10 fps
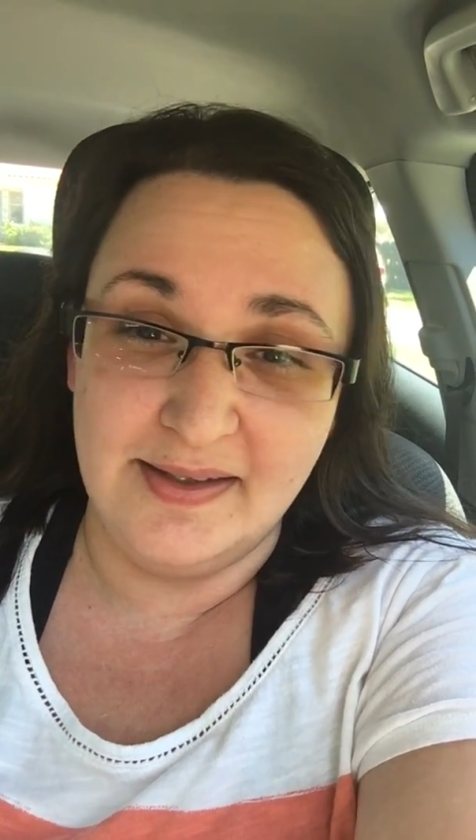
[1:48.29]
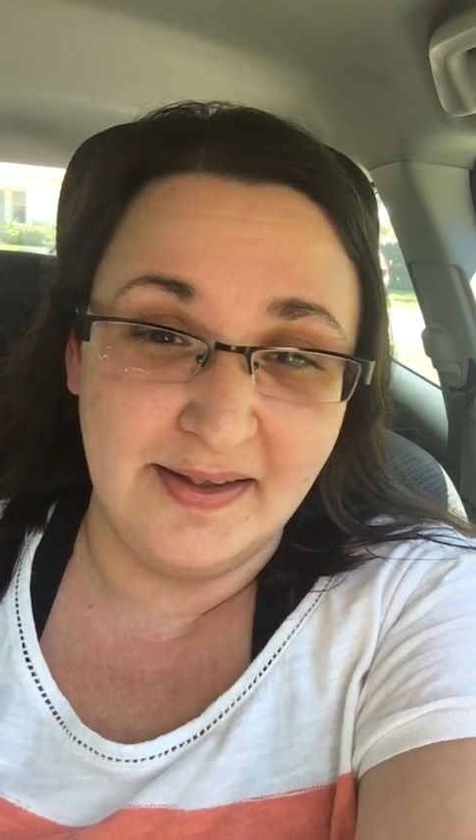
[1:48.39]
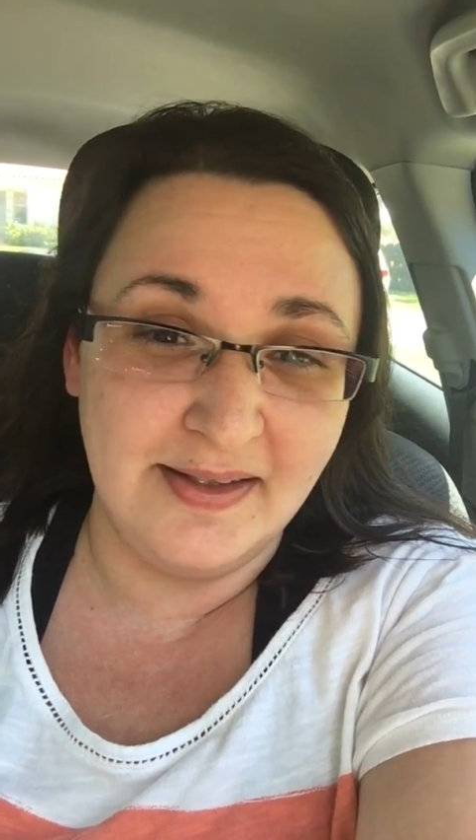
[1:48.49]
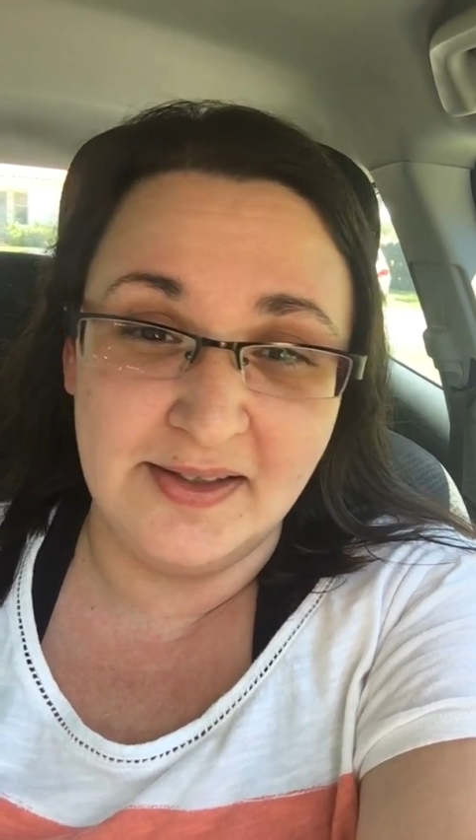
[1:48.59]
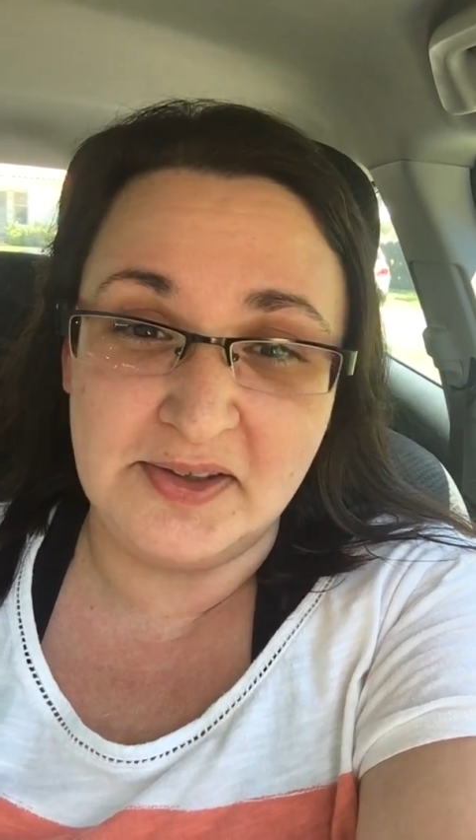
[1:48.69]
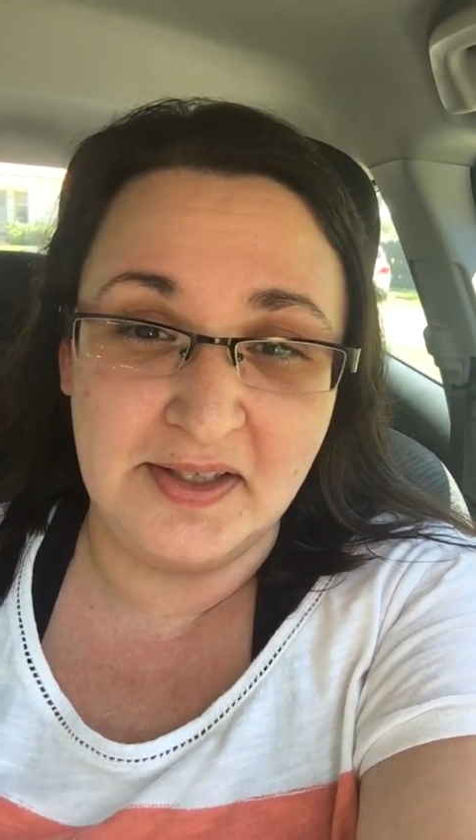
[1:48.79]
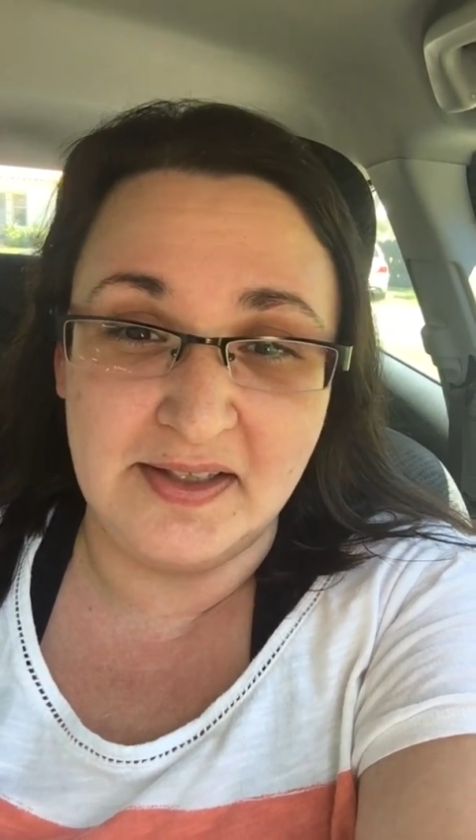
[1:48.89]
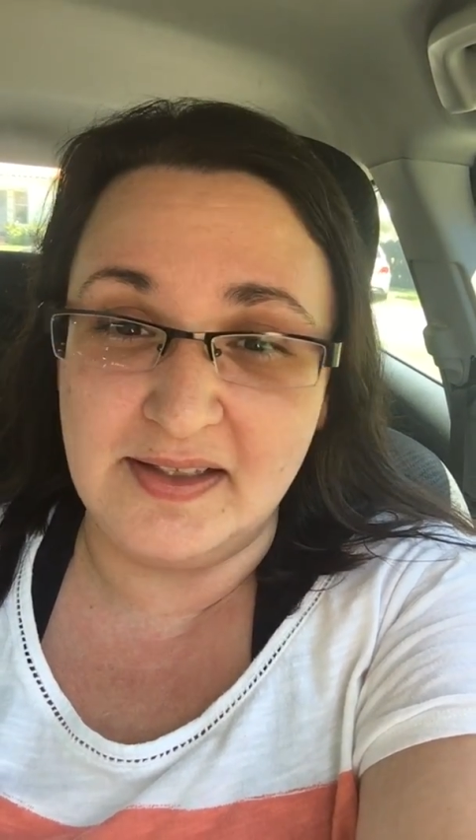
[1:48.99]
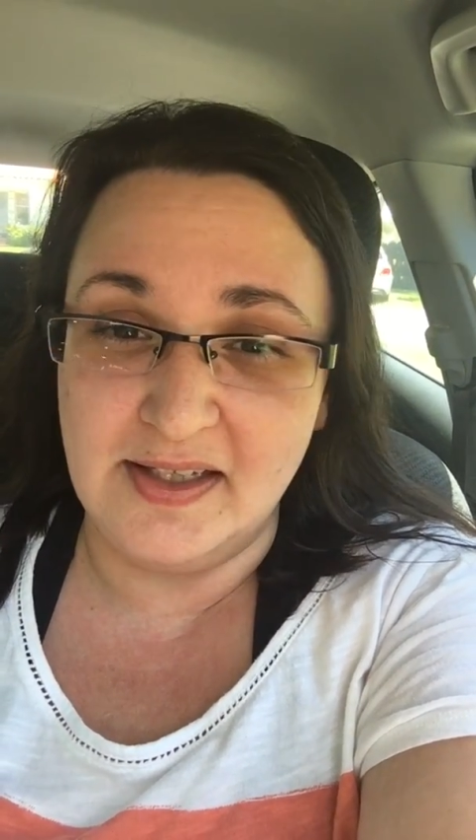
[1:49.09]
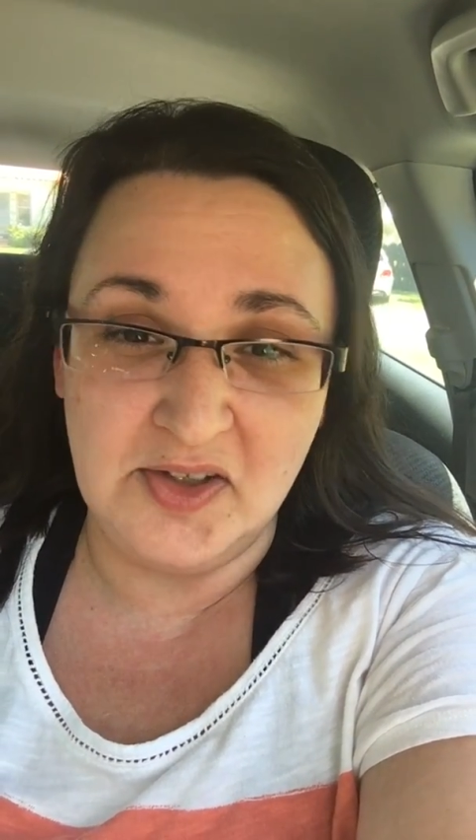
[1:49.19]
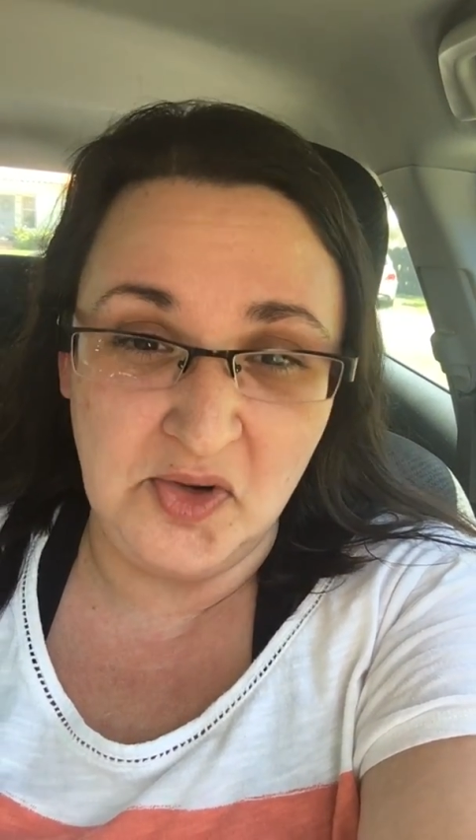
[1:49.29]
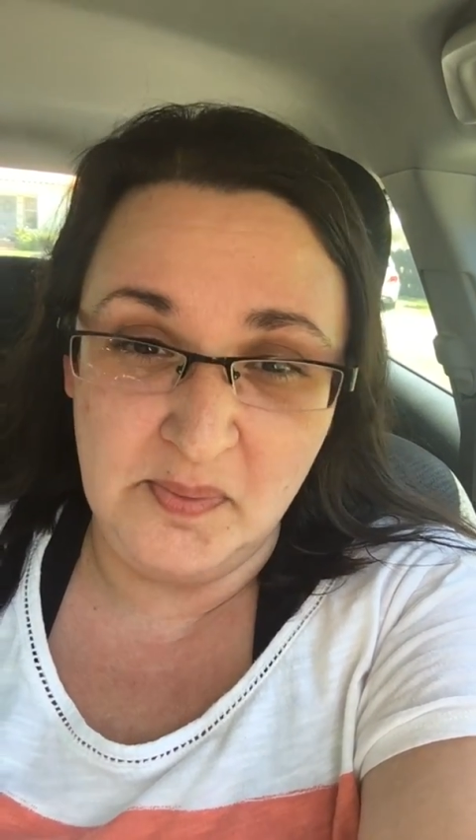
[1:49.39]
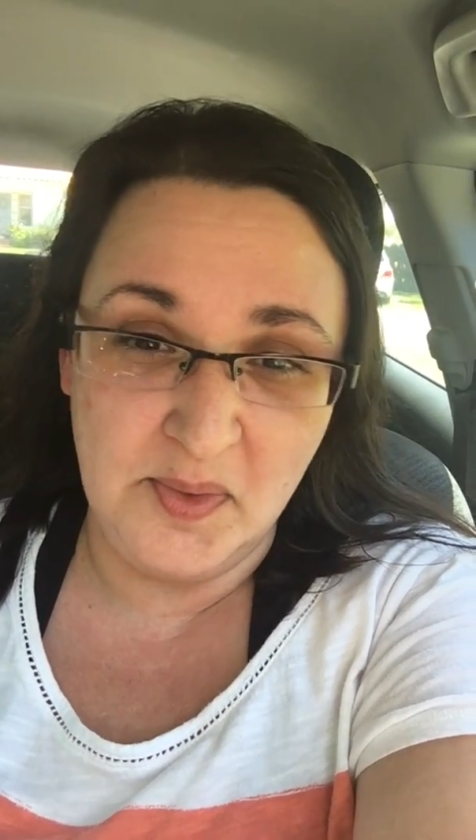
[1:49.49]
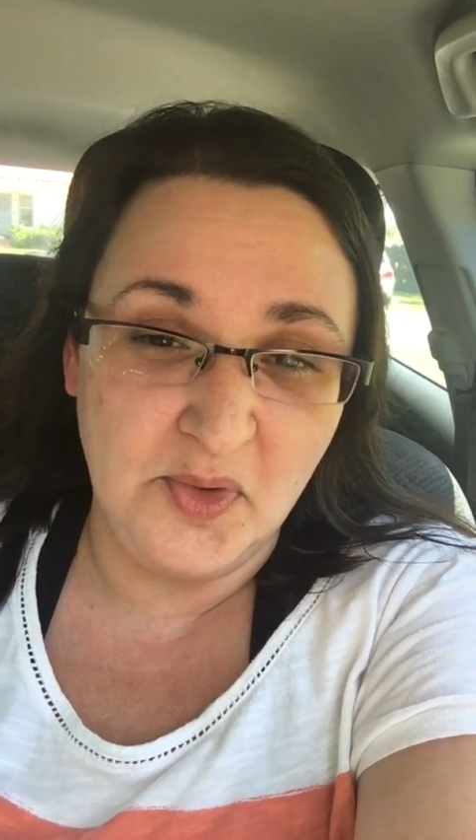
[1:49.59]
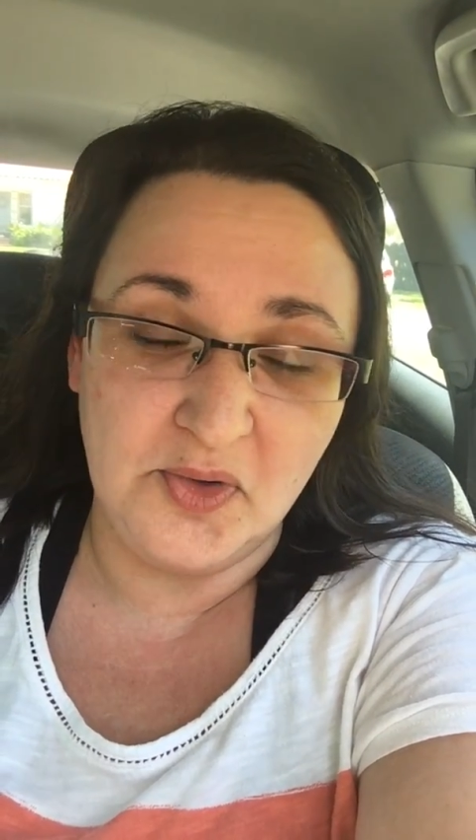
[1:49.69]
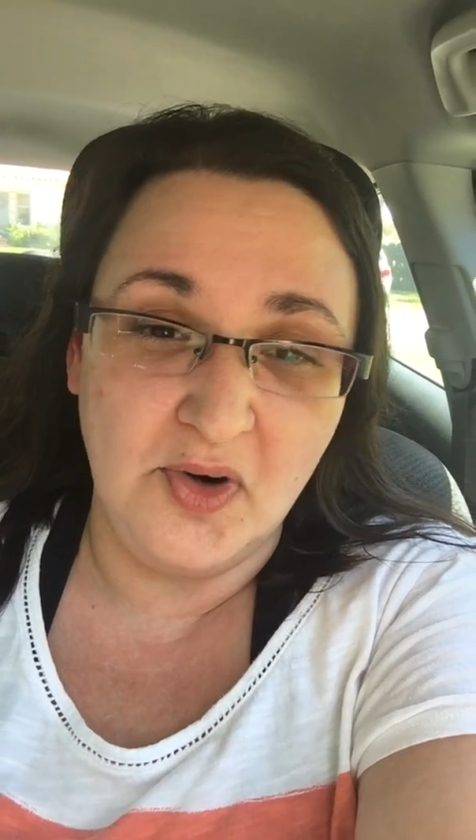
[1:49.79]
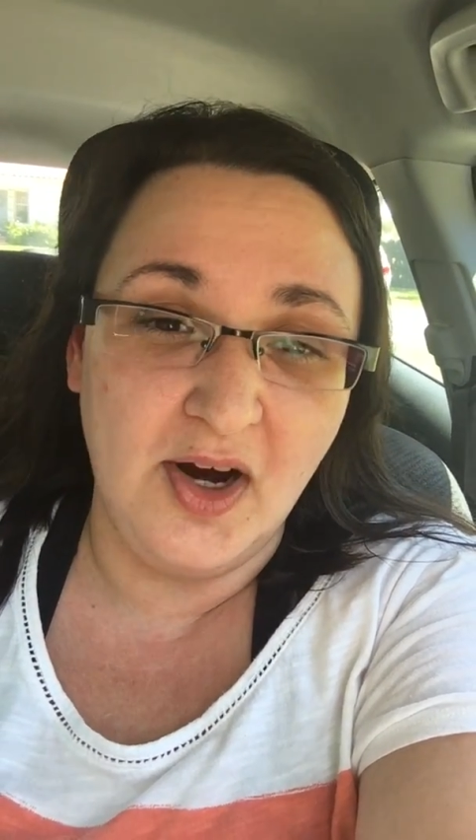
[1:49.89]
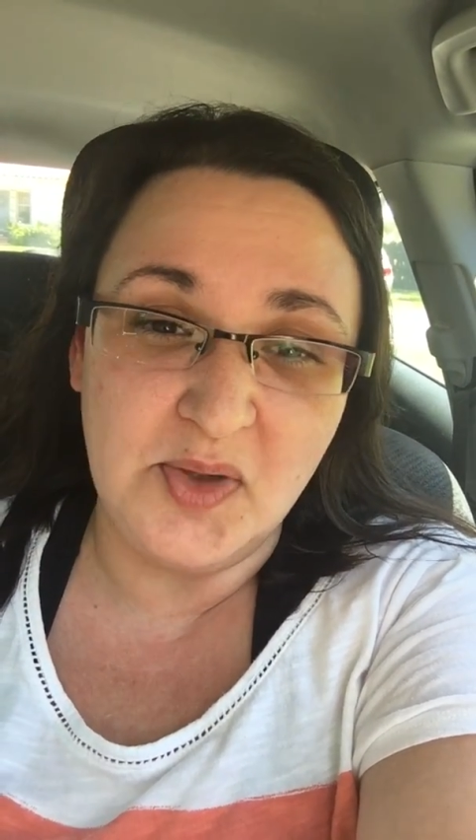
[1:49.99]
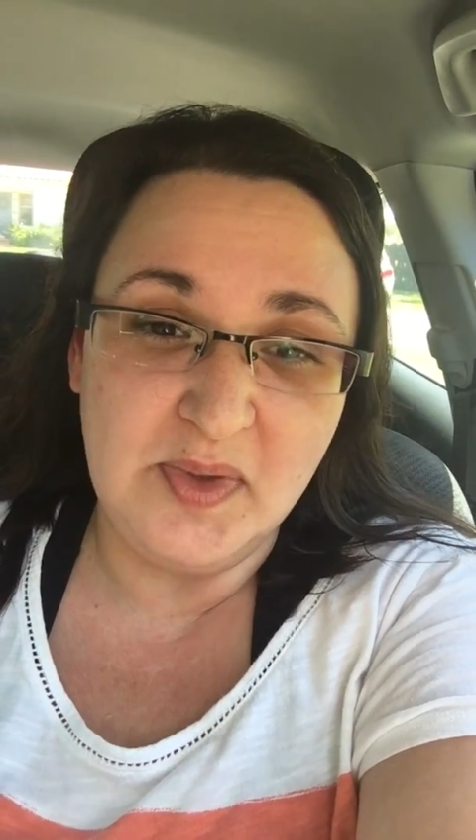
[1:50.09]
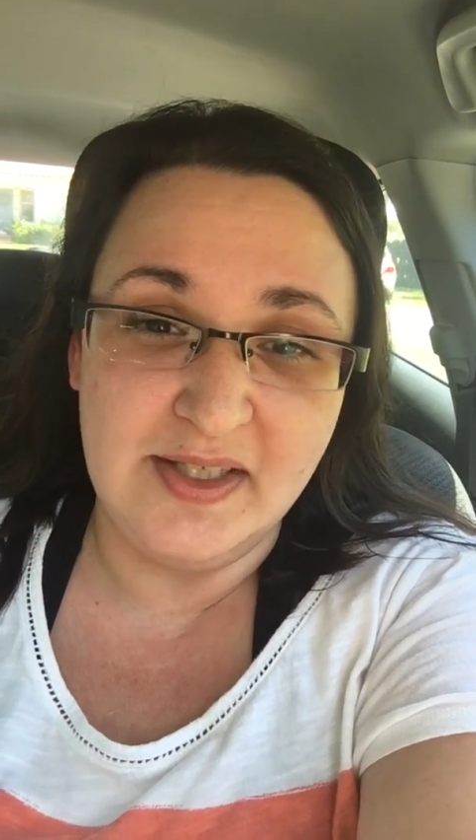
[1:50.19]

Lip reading: and I think that they couldn't be more wrong,